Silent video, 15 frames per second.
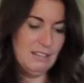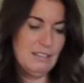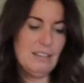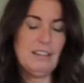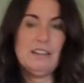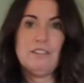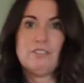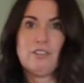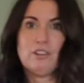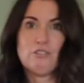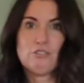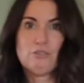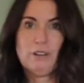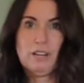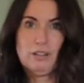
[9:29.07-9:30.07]
these
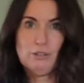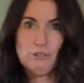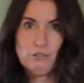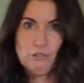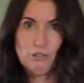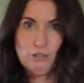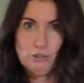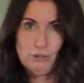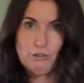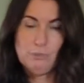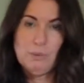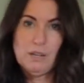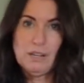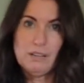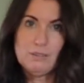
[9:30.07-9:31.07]
trail shoes
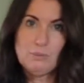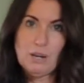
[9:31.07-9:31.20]
because